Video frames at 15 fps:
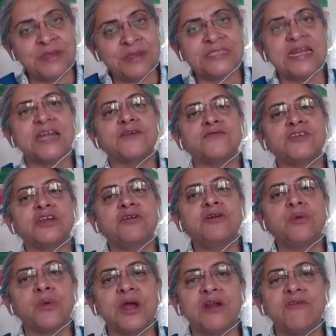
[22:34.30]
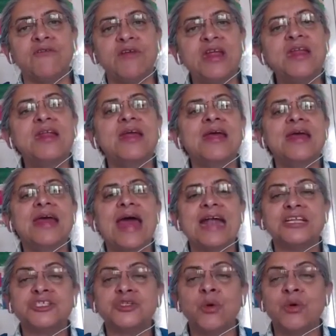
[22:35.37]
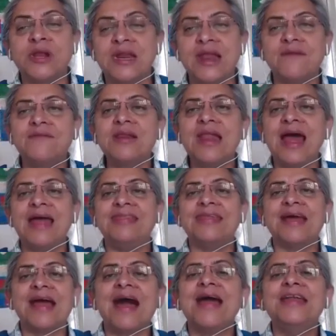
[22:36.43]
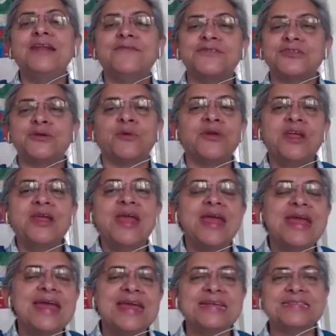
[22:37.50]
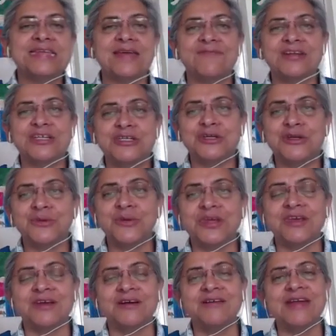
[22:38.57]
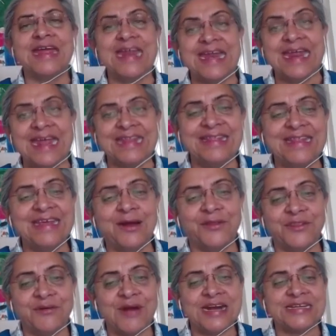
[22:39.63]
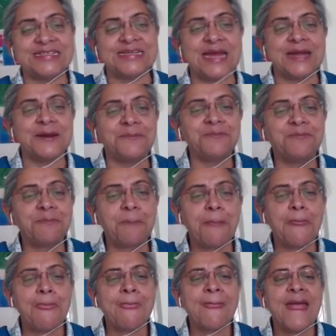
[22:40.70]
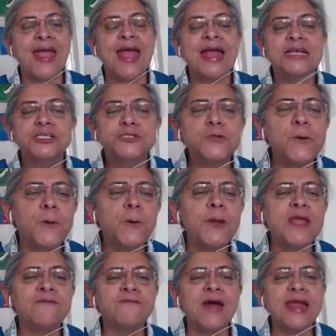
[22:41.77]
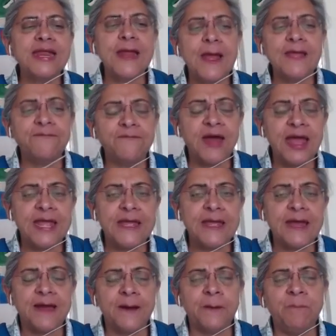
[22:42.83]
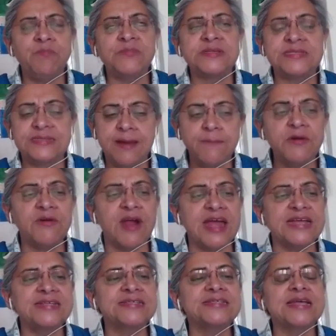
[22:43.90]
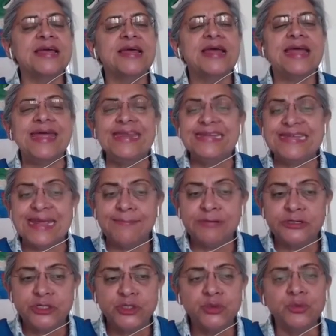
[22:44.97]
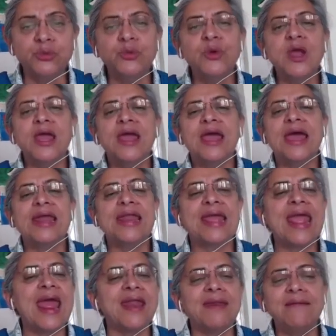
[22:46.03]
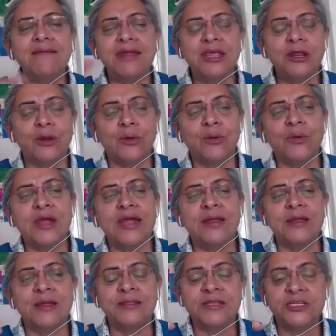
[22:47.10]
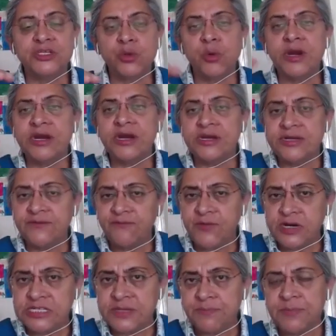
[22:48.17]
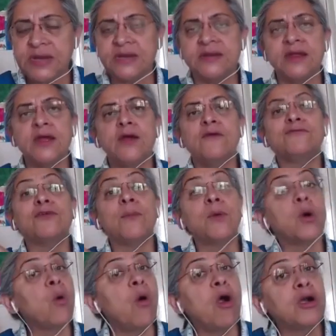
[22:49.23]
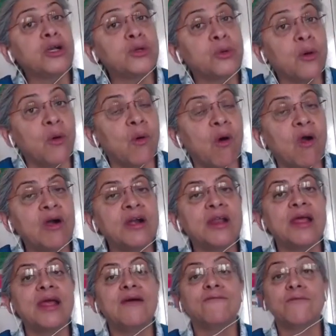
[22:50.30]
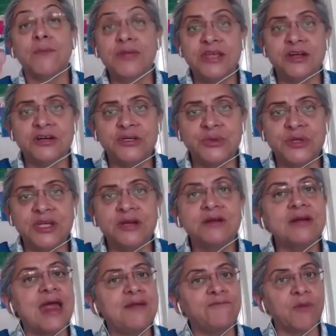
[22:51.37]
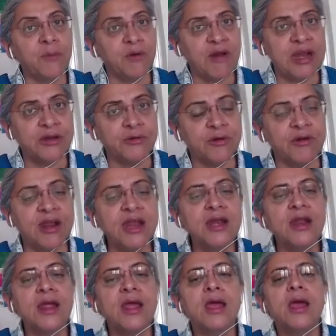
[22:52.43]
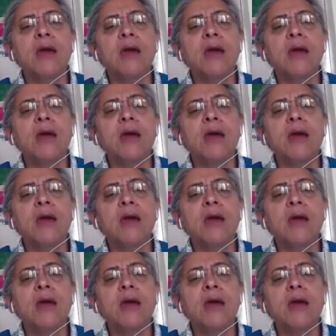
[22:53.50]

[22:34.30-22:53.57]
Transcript: percentage of children who can read at story level. And the kind of story is given to you here in Hindi on the right side. So if I summarize in table 2, and again, the story differs a bit from cohort to cohort, from year to year, and from grade to grade.